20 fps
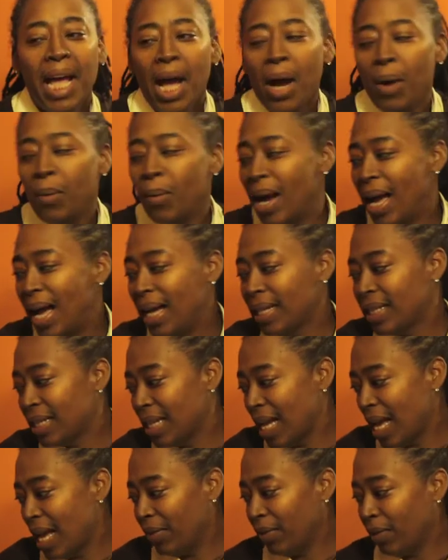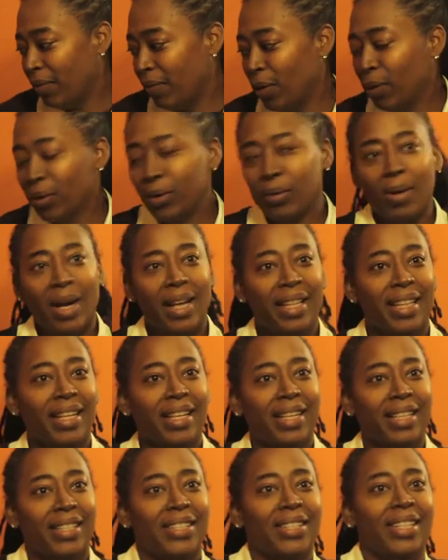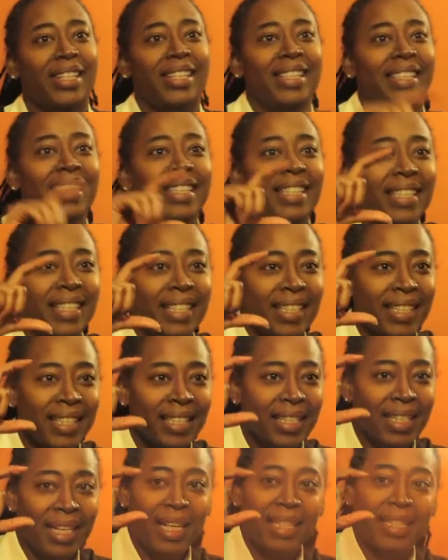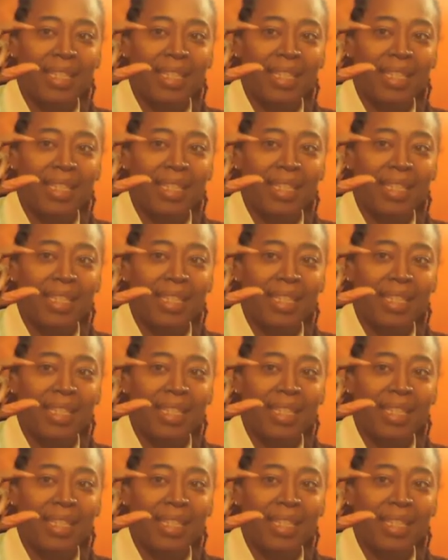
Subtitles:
Well, actually, I have the folder right there. It's like